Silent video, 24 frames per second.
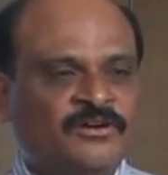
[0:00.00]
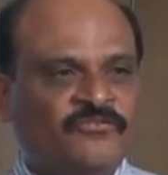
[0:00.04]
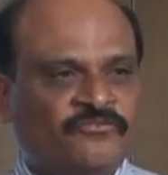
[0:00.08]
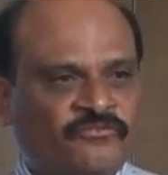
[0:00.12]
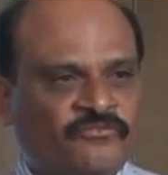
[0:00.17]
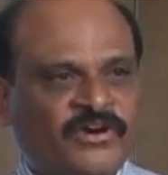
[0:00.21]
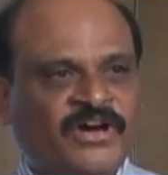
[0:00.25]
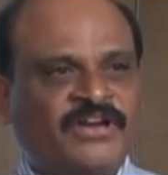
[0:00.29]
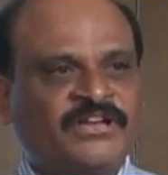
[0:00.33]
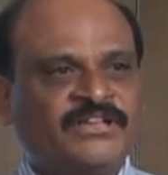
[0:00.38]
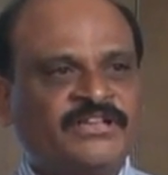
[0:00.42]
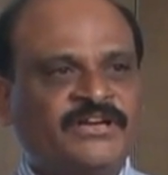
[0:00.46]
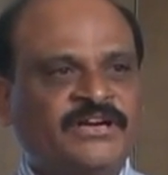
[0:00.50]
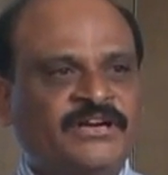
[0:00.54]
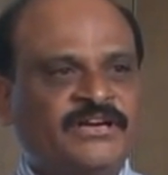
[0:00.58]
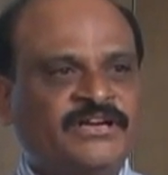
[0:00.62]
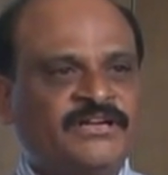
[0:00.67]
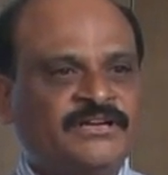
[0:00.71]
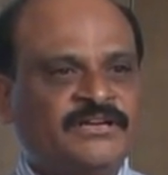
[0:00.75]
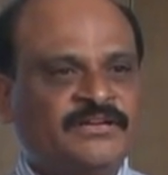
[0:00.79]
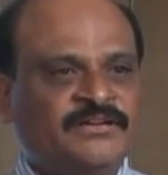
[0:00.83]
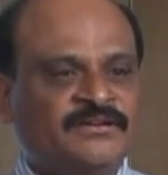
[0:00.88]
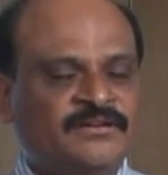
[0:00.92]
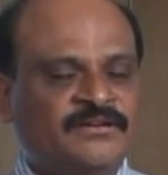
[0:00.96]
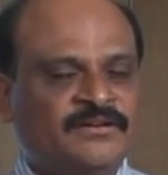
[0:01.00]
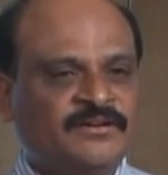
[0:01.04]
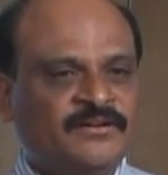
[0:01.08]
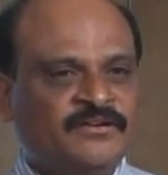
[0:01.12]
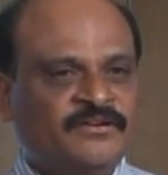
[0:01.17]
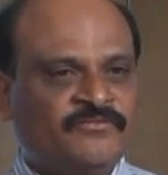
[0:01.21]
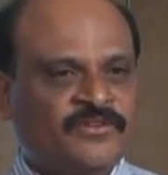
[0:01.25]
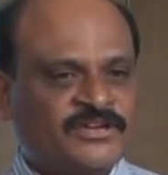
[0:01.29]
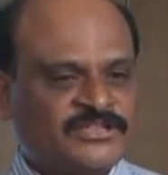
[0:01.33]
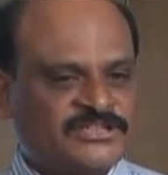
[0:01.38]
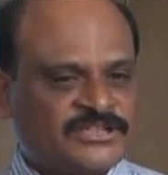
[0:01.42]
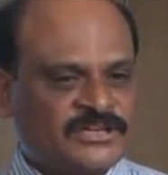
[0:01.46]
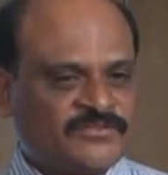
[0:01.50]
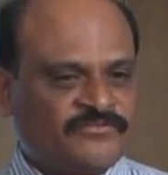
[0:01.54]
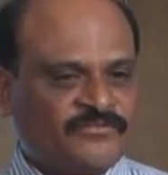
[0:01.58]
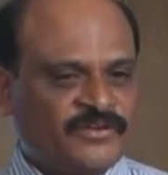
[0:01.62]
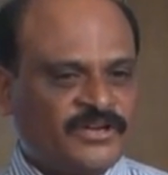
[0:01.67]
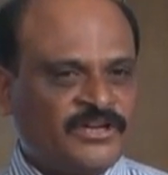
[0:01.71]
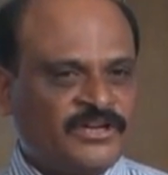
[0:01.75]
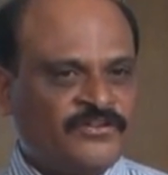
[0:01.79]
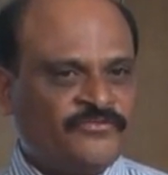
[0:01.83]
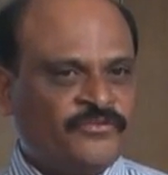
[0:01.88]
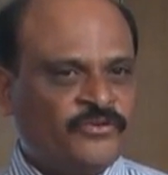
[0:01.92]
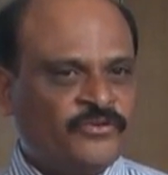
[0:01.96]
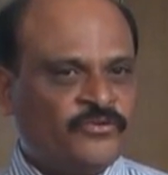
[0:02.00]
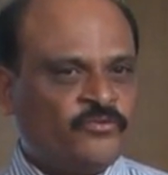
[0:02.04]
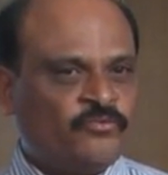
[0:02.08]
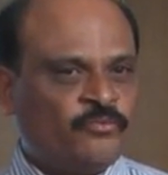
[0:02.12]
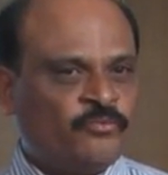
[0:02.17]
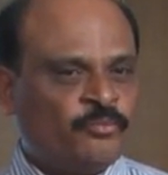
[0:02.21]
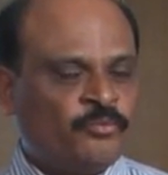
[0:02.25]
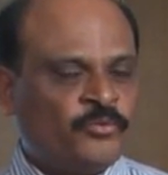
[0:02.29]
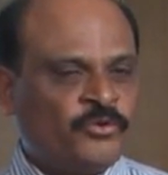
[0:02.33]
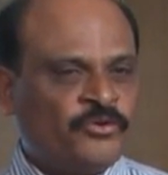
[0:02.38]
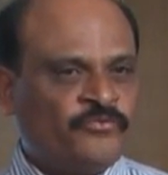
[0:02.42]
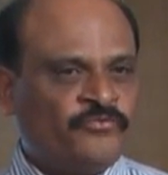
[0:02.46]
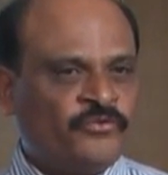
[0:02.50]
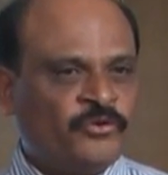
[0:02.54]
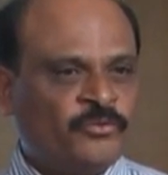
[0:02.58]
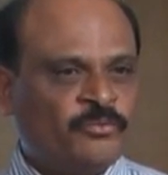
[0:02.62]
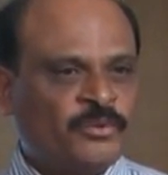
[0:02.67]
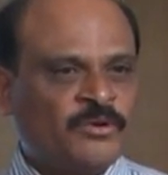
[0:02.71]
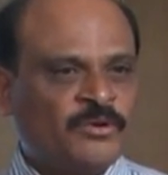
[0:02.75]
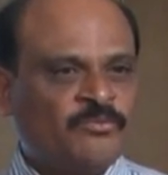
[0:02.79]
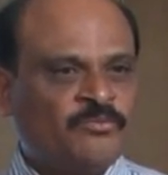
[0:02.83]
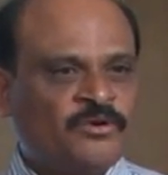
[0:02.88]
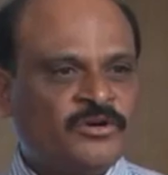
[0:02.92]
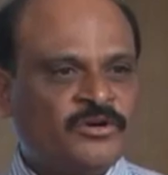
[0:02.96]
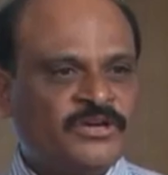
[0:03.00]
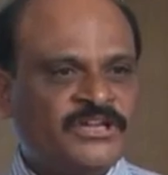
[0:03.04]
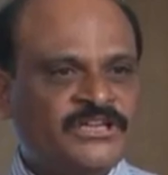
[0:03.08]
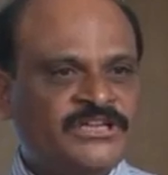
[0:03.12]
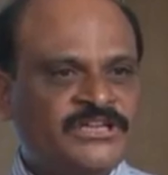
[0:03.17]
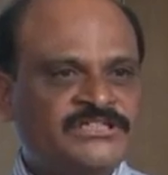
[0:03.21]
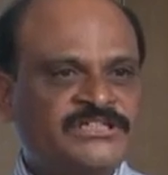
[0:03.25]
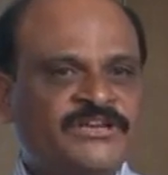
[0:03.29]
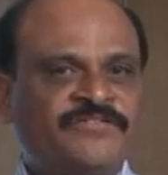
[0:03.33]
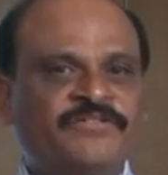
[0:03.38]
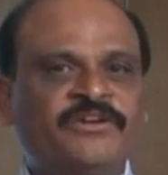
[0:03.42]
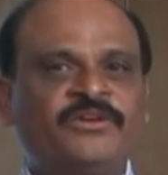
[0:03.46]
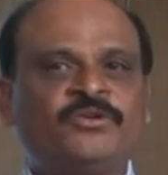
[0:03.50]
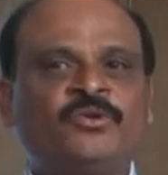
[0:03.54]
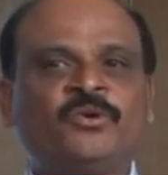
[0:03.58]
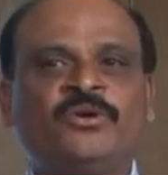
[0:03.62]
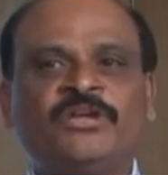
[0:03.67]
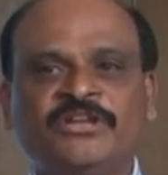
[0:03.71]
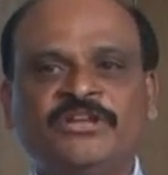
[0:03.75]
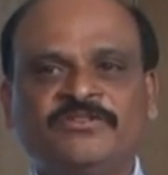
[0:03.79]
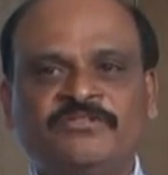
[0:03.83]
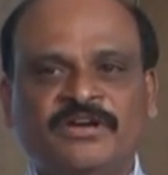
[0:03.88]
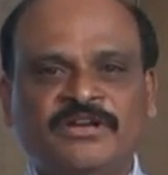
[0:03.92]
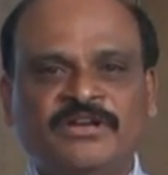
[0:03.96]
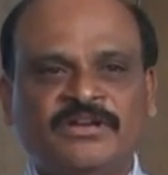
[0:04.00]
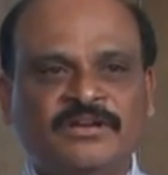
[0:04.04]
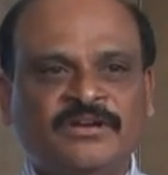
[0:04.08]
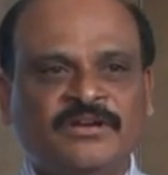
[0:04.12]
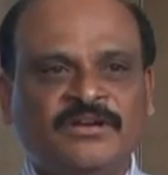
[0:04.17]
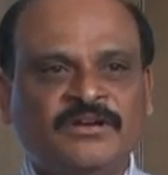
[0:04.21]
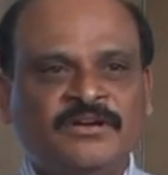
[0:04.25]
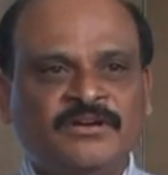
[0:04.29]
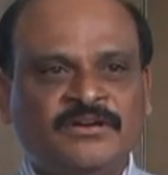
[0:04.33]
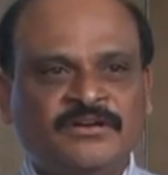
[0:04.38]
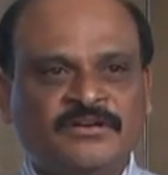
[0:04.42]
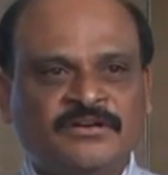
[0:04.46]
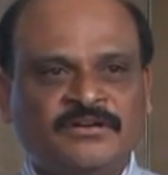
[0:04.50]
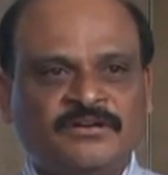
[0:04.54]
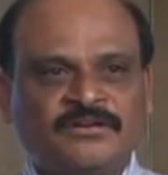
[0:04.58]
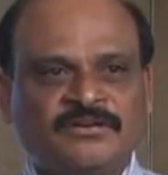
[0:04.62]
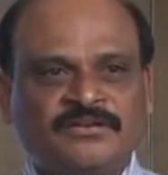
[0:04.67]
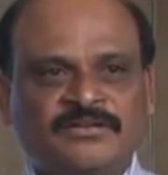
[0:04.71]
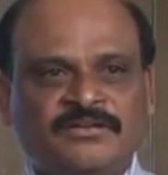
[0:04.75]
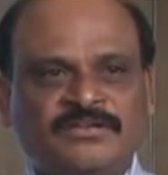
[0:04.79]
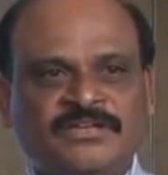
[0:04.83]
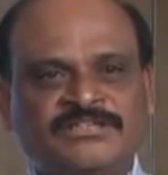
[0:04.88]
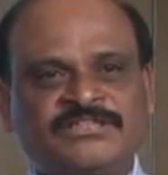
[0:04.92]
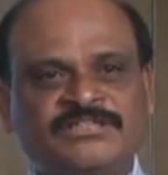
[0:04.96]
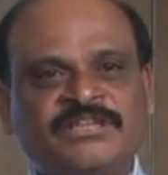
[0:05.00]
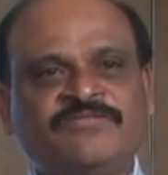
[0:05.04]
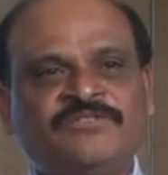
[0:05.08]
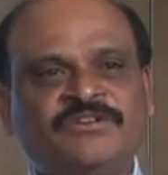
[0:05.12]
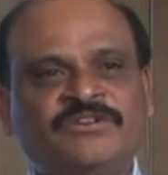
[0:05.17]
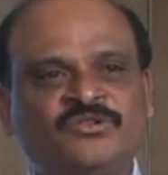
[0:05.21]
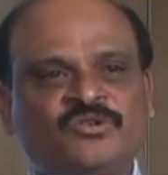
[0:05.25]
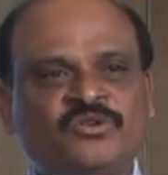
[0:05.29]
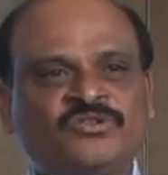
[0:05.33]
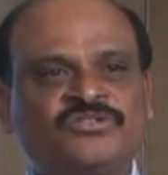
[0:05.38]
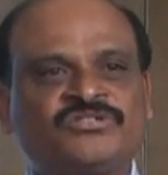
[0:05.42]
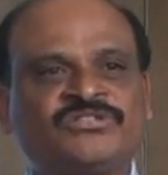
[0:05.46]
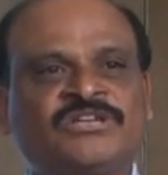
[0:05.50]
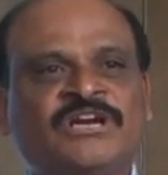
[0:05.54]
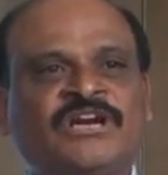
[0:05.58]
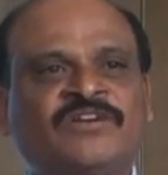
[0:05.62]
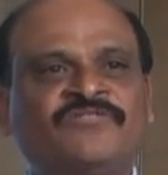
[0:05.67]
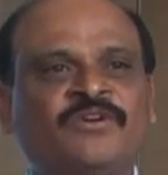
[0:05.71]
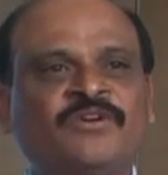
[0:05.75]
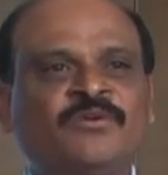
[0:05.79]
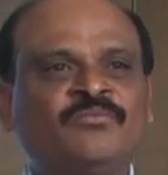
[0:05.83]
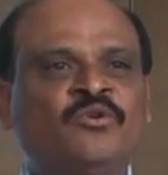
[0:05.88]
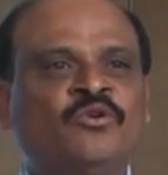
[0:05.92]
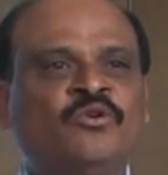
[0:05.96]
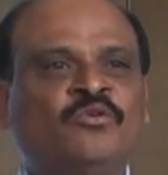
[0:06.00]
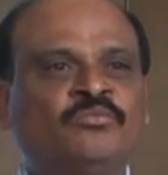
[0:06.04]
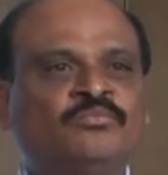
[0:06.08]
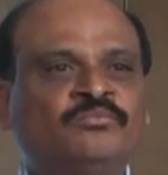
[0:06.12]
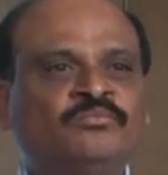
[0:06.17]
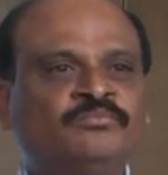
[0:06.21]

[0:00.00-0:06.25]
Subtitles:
For that, first of all, if you promote any saving to anyone, the saving should start from home.